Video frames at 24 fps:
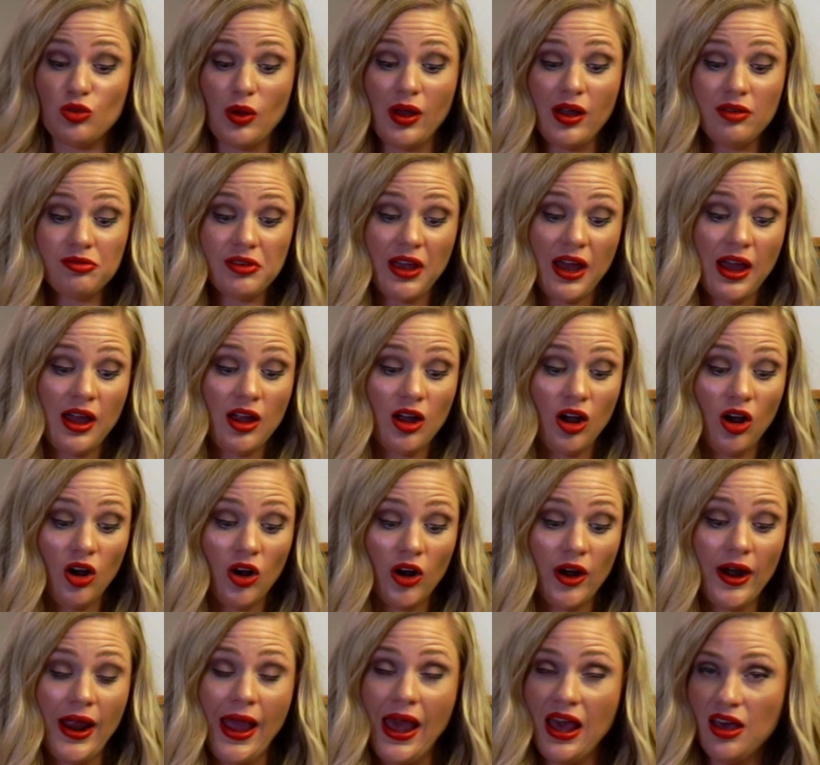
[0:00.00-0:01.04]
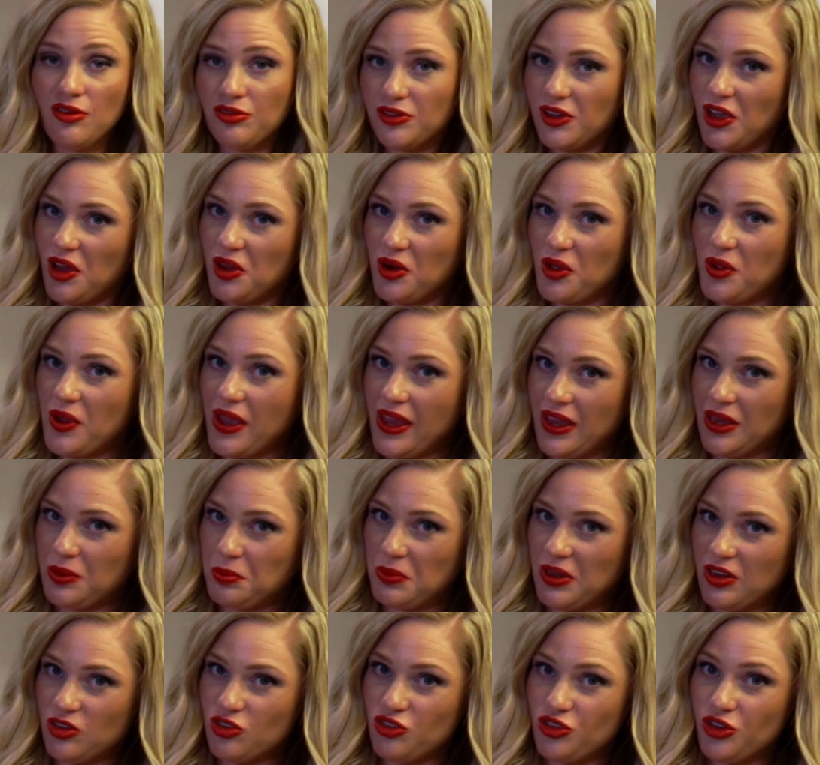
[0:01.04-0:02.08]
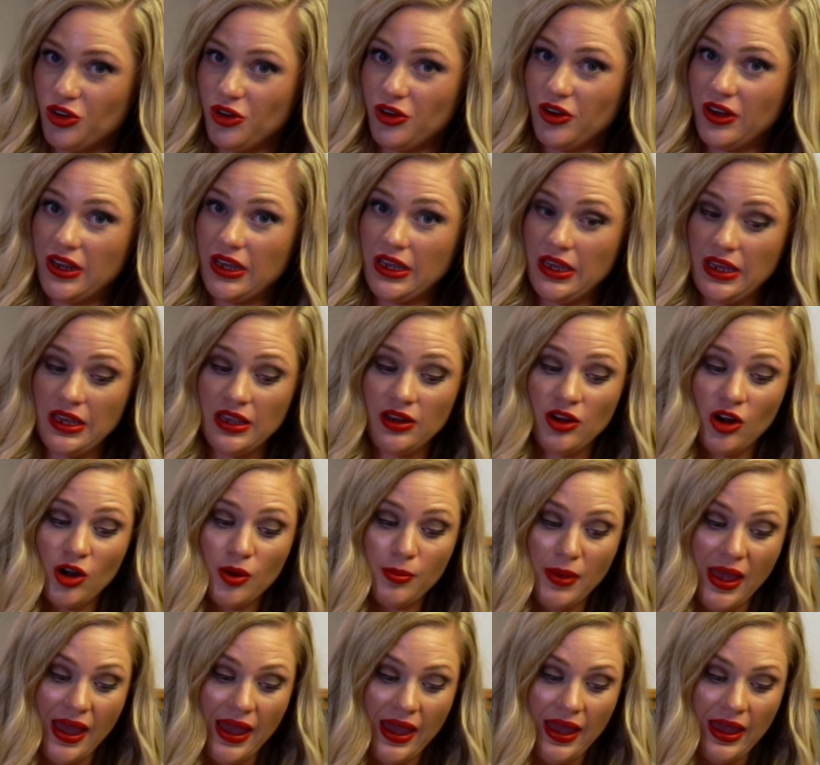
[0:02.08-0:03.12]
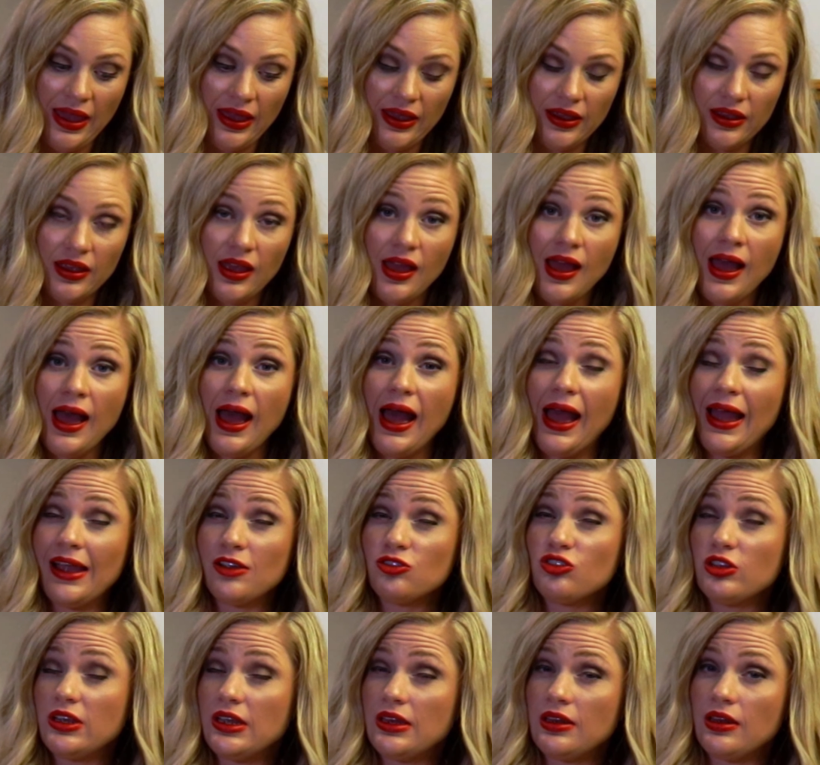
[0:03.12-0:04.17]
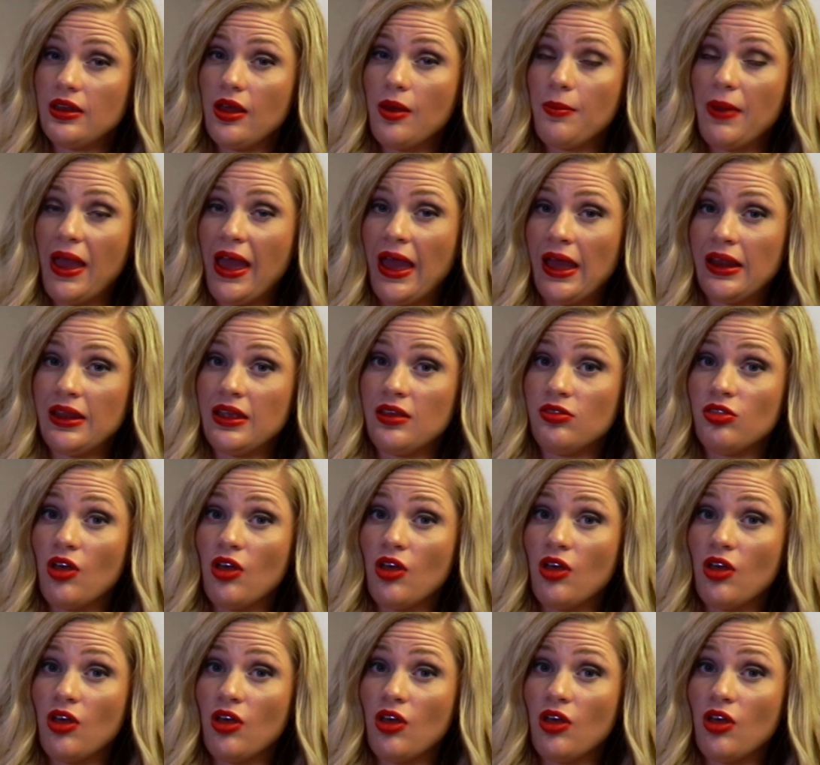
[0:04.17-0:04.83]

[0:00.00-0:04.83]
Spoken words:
I've got our avocado egg mixture in our bag. I actually ended up adding